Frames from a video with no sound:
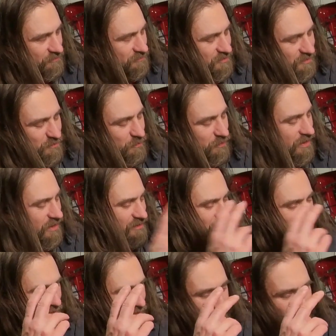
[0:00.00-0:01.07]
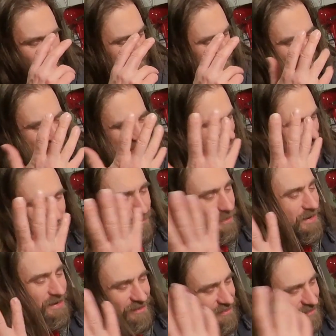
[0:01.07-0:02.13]
display in your goggles to do
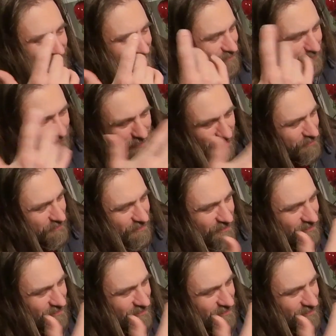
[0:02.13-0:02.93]
anything by